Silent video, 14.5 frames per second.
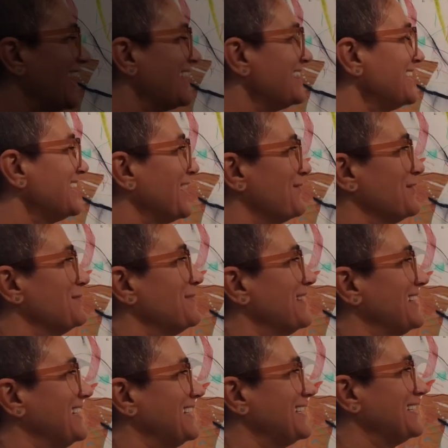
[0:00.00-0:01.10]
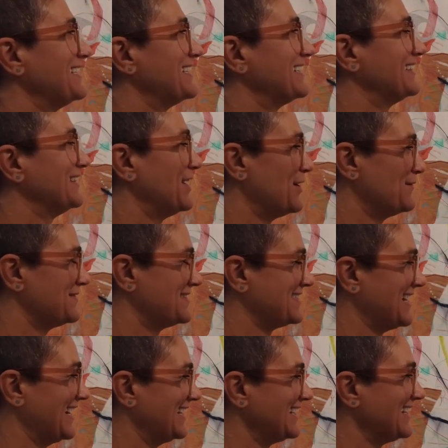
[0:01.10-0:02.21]
I think everybody loves
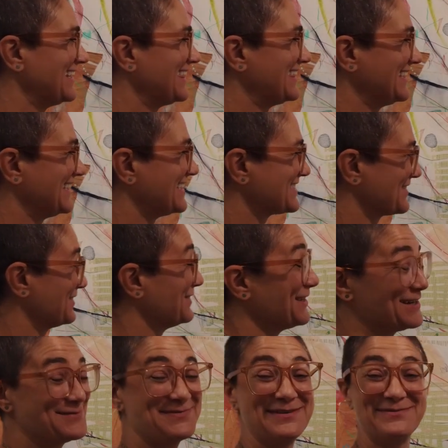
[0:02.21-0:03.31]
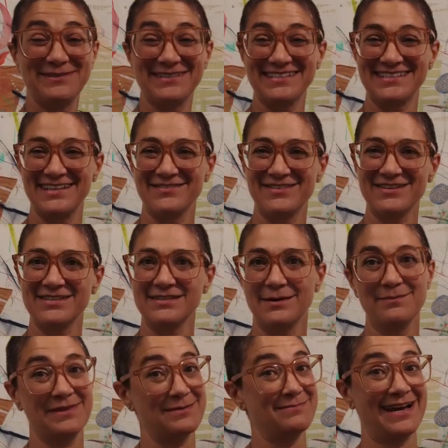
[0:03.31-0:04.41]
tiny things, or a lot of people just love, there's
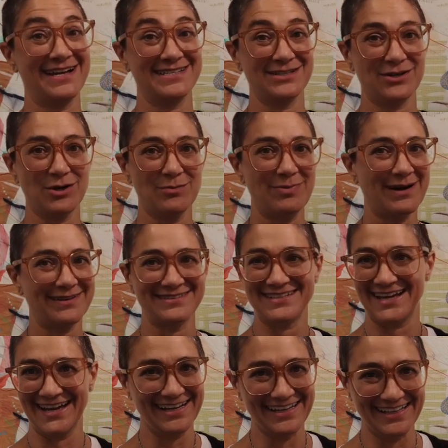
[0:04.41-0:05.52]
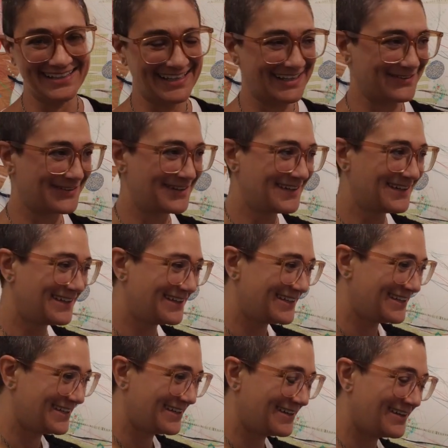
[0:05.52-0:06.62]
something magical about tiny, like
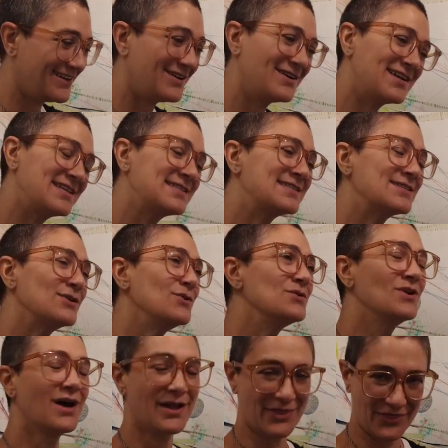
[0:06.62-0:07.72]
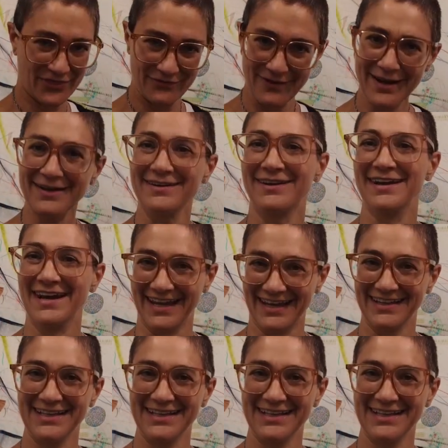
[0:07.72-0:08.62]
it's so non-threatening.